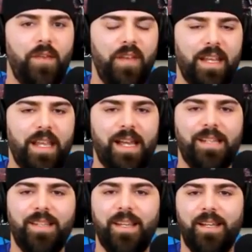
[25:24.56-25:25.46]
Do you have any
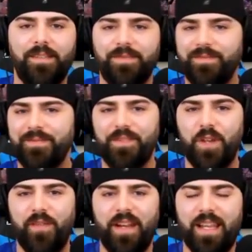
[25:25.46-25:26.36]
idea? Do
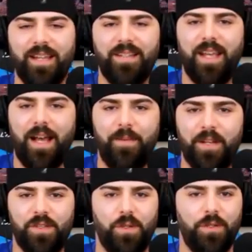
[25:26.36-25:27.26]
you have any idea how many
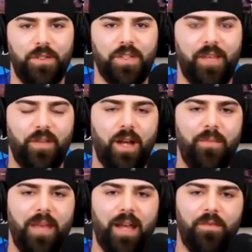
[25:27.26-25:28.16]
soldiers have come
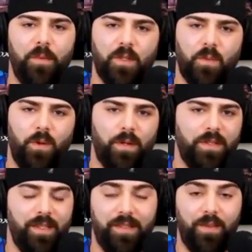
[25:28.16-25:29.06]
back from these wars
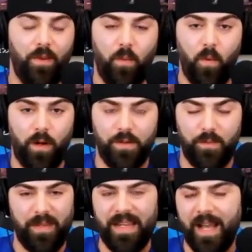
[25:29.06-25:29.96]
that said the war is
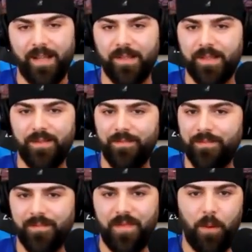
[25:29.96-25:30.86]
BS,
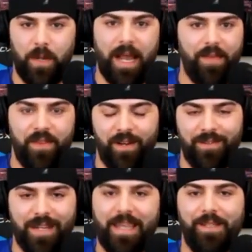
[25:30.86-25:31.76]
that were not there
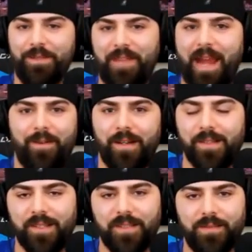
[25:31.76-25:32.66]
to kill
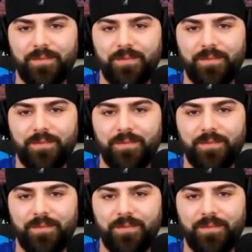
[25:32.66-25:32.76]
terrorists?